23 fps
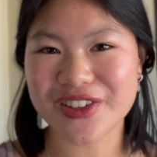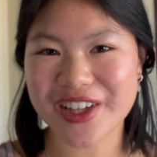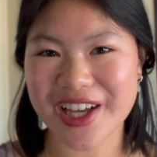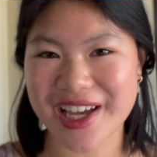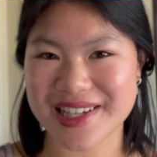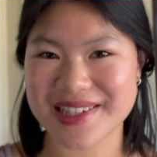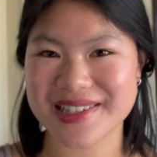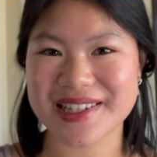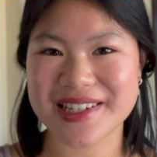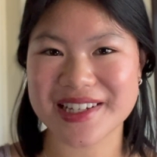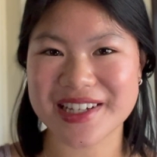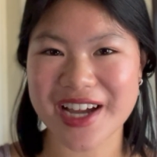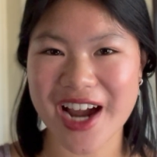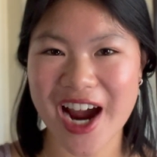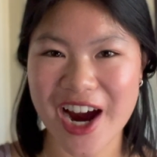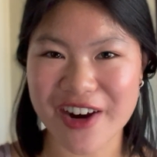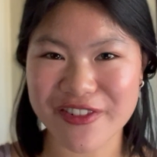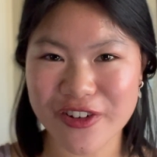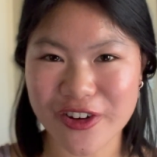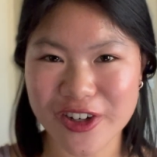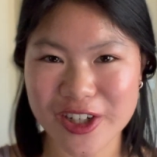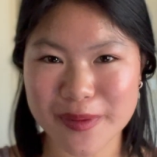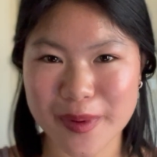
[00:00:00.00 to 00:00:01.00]
essay, I
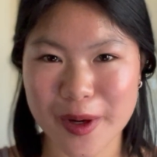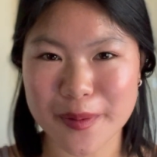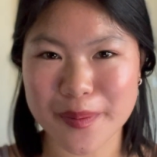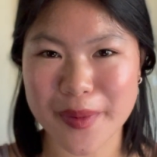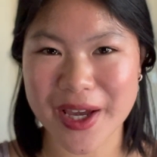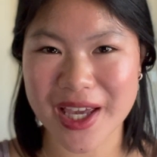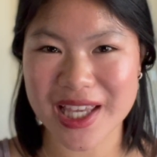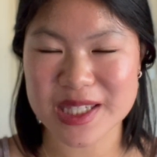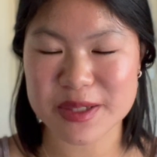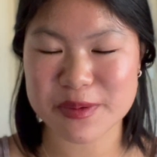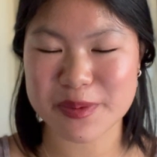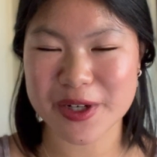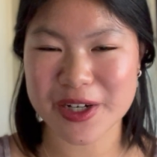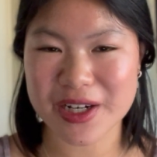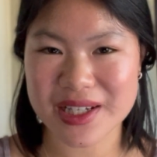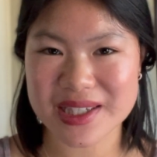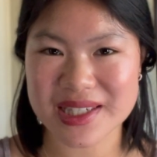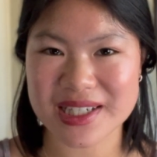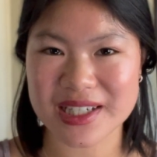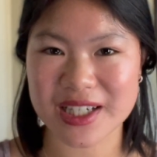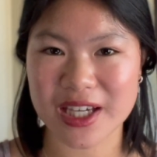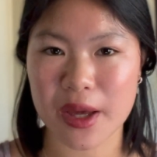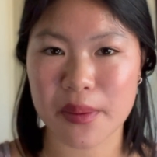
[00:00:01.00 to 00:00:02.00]
wrote about my
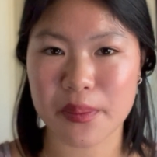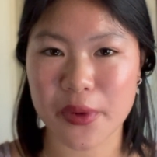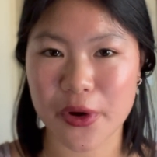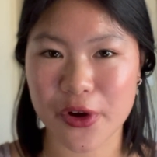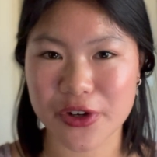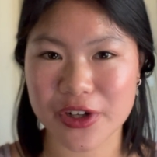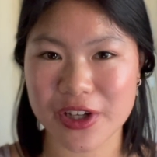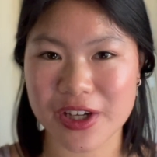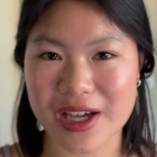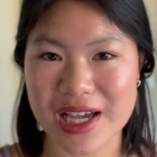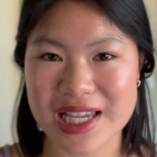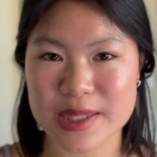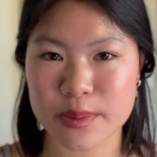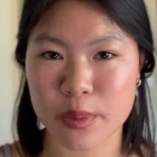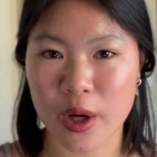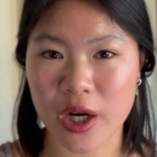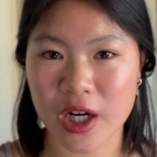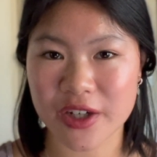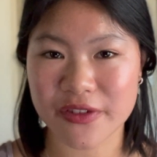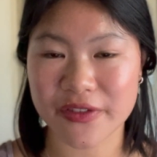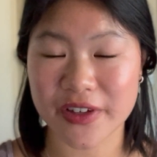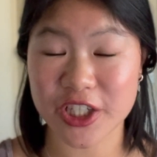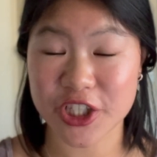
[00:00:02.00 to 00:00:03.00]
experience in Cambodia as
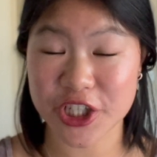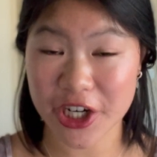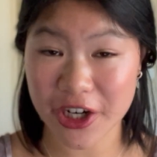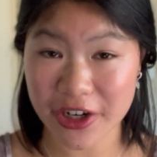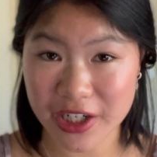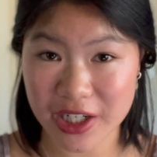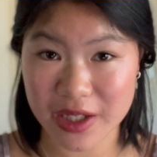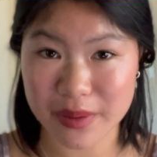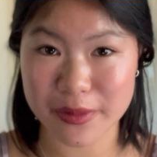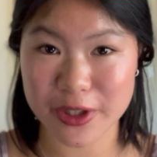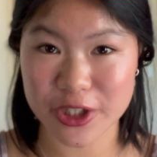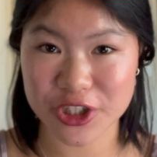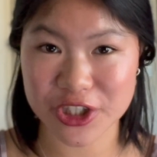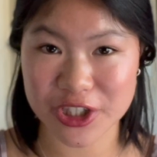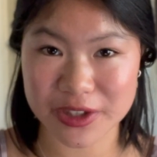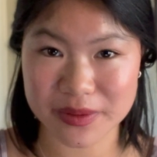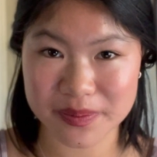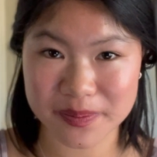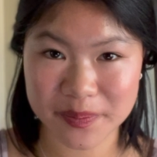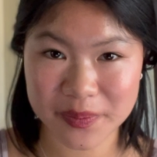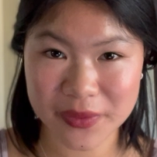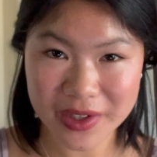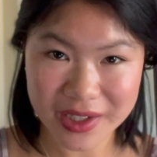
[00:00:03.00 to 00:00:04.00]
part of a charity
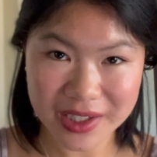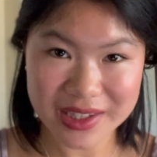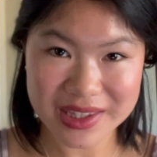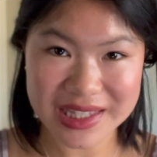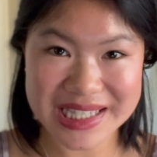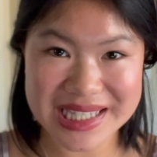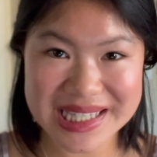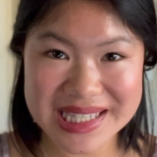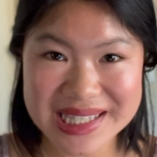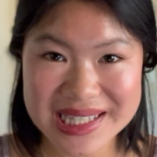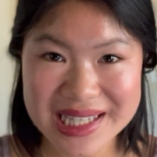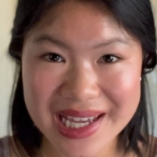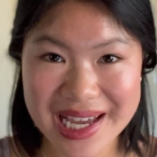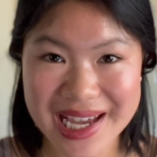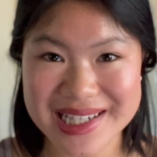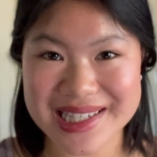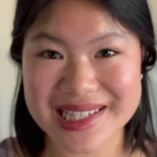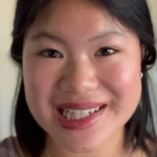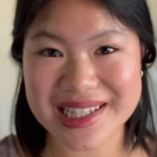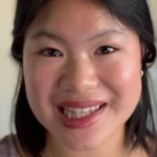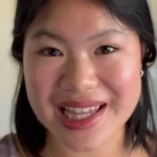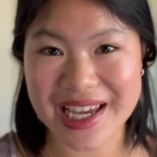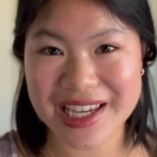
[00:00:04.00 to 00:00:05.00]
mission. This is the
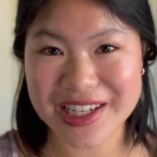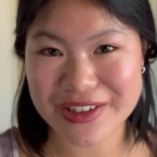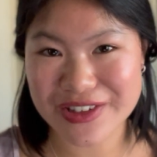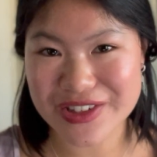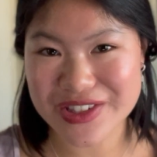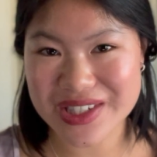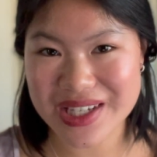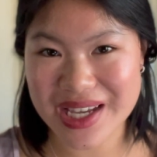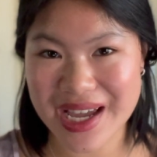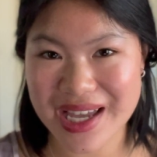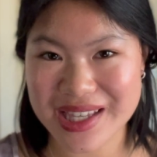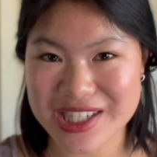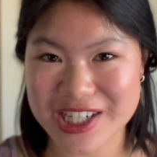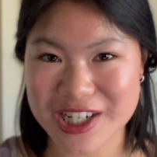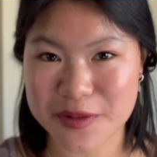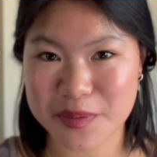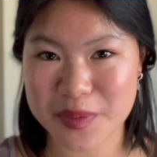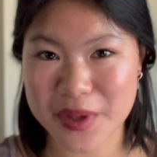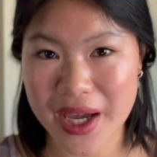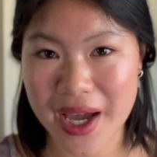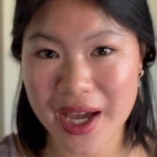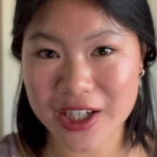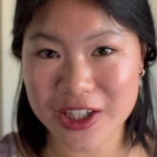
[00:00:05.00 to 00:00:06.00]
essay that I used to answer
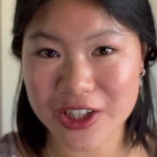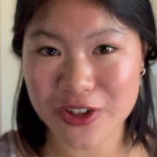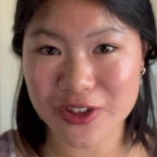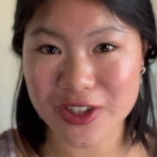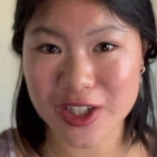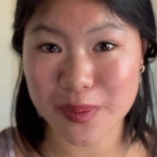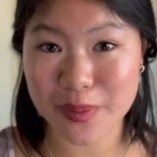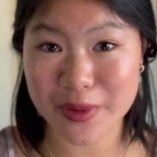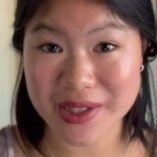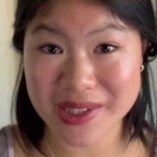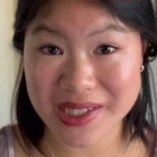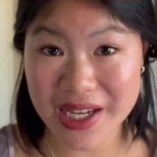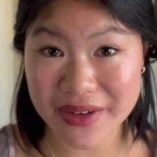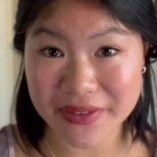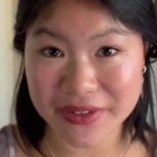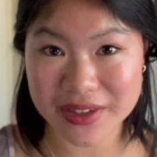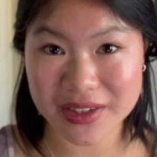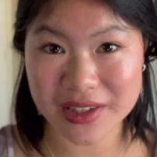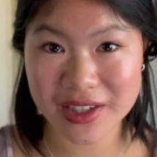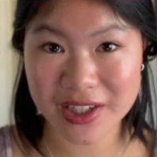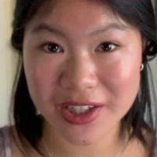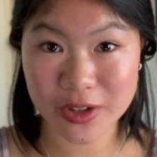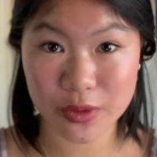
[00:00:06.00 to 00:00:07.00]
PIQ number
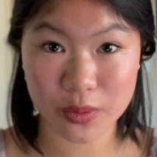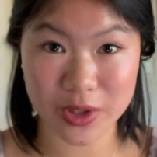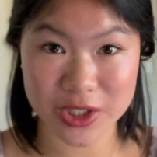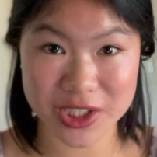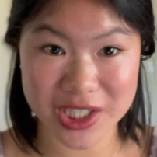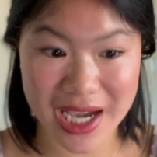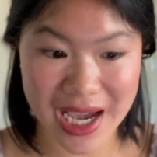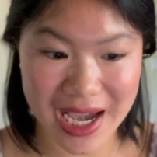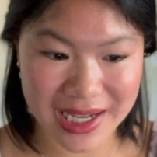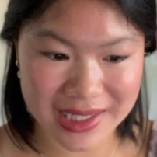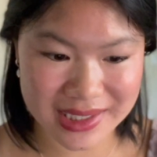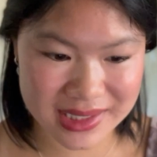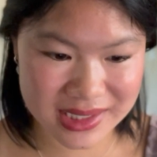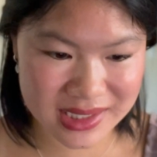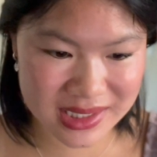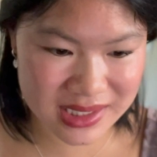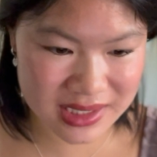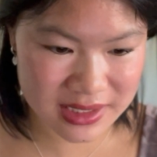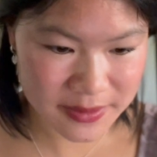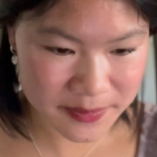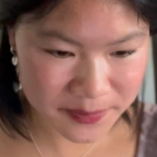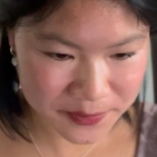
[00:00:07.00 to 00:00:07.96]
7, which asks,